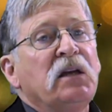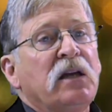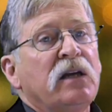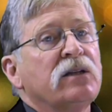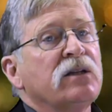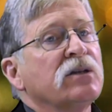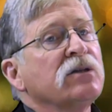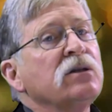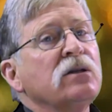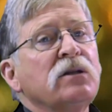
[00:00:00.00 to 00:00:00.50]
It
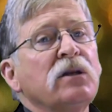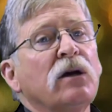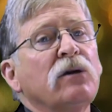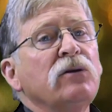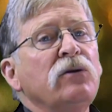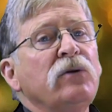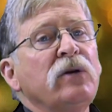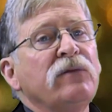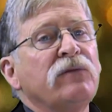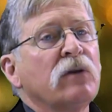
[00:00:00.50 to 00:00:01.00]
doesn't tell
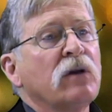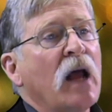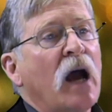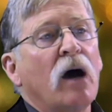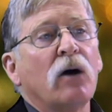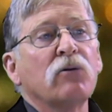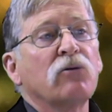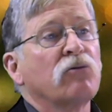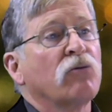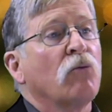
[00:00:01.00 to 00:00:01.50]
you even
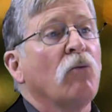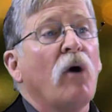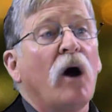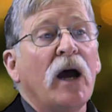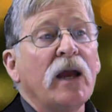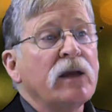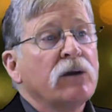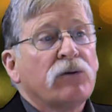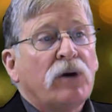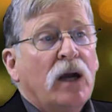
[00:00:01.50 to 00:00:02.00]

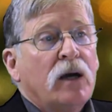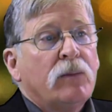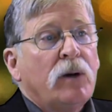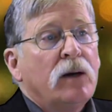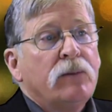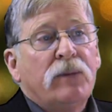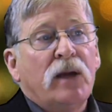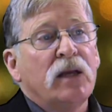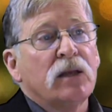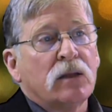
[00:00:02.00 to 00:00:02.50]
why
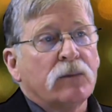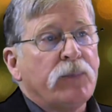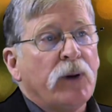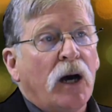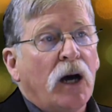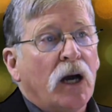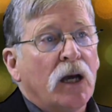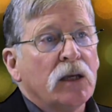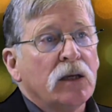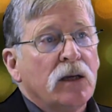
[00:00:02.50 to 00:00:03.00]
Grandma made the
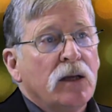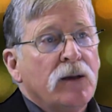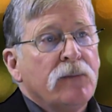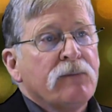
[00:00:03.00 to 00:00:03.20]
pie.